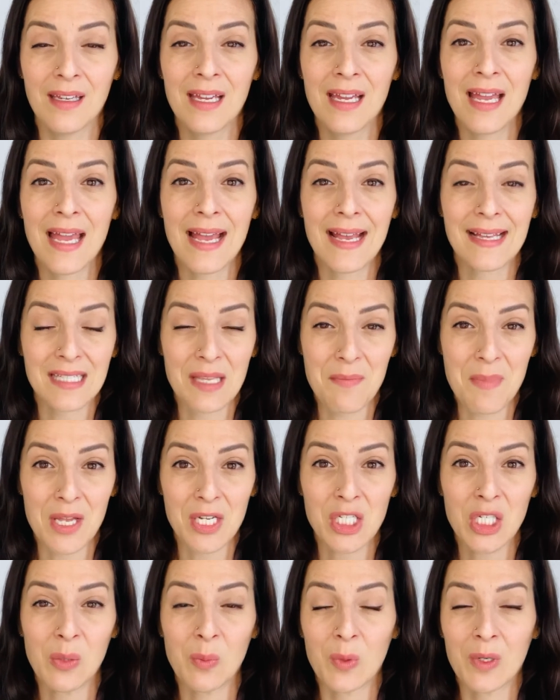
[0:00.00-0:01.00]
As I
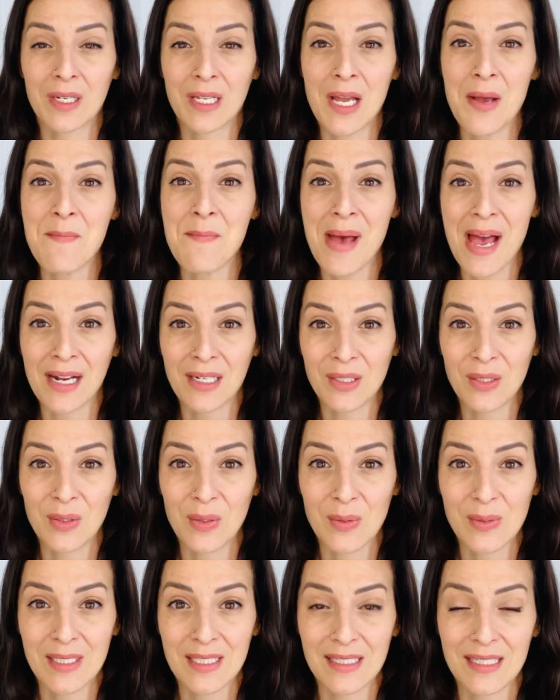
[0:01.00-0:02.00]
mentioned, we're going to come back to
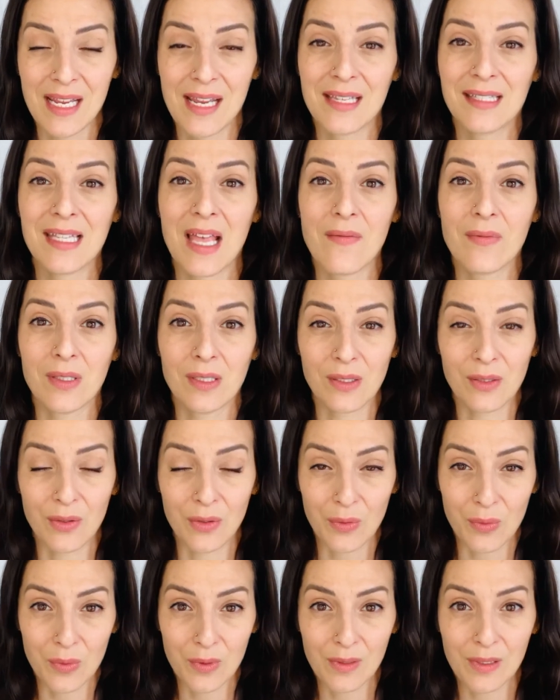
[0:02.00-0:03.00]
those in day 7, so
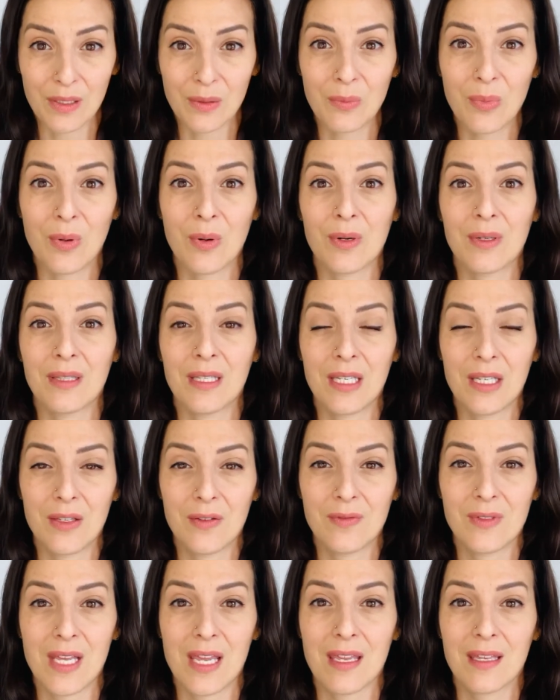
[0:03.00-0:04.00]
they're really important that
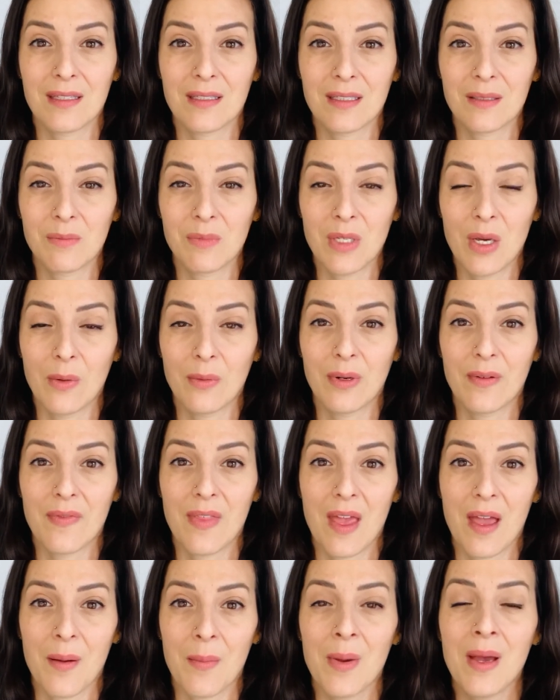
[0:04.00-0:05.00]
you've taken some note of
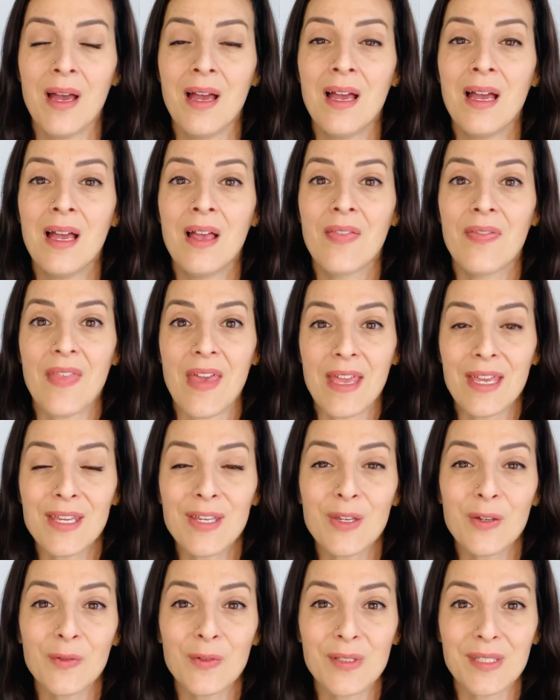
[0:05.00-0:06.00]
them.
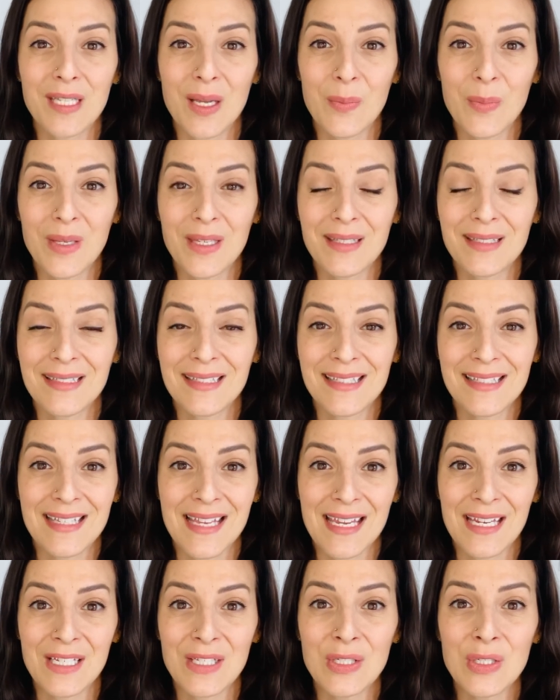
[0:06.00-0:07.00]
Thank you for stepping into
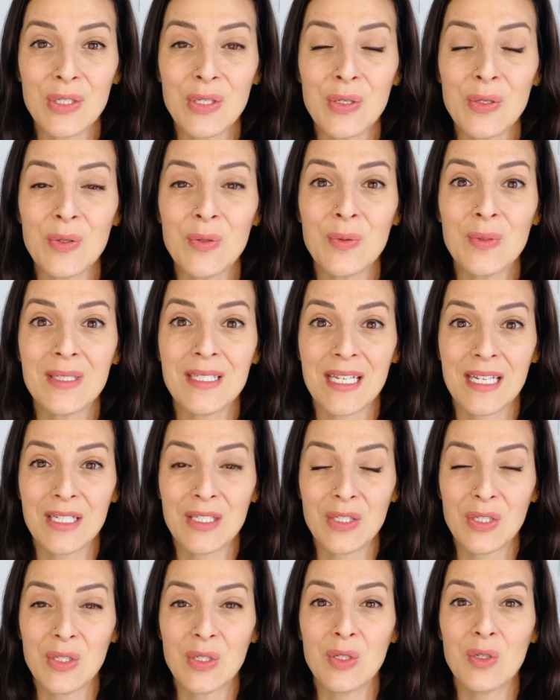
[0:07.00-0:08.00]
day 2. In day
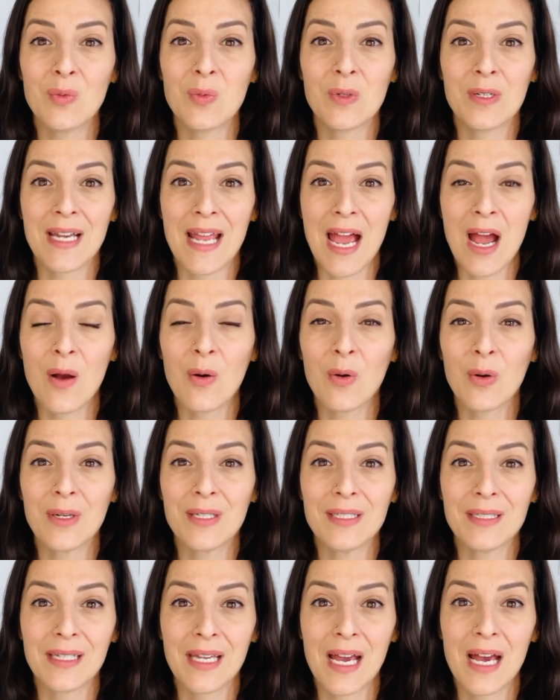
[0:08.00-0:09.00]
2, we're now going
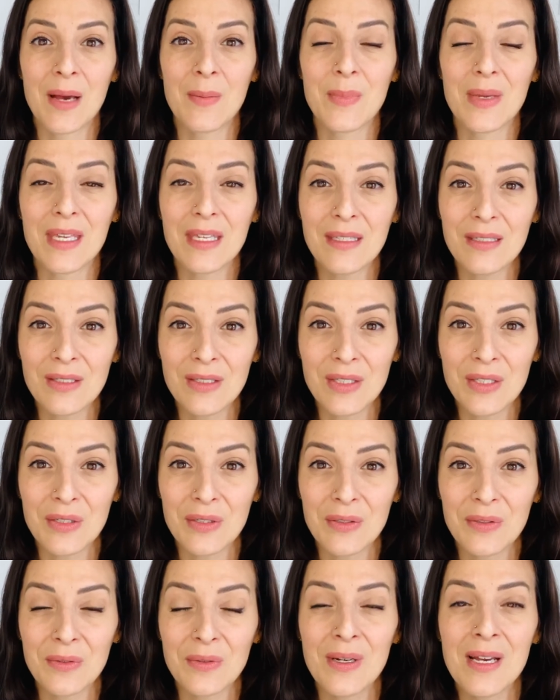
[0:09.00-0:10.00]
to come
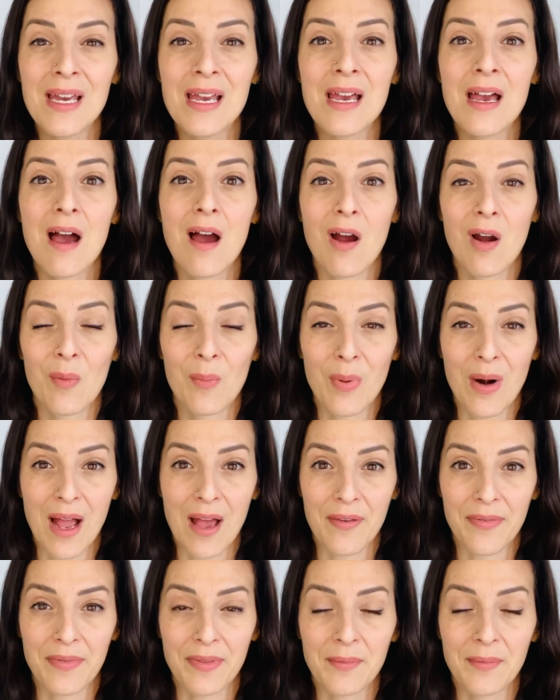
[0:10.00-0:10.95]
into our breath.